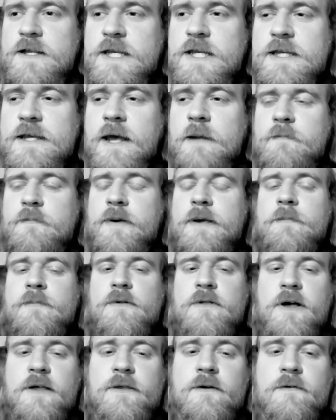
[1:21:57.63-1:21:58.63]
set
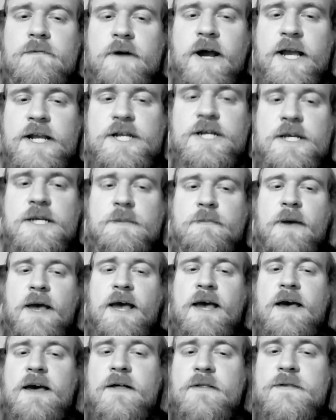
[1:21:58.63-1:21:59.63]
people on the righteous
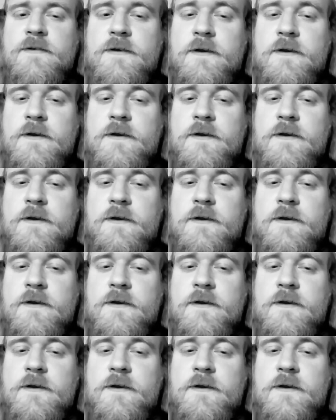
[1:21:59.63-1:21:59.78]
path,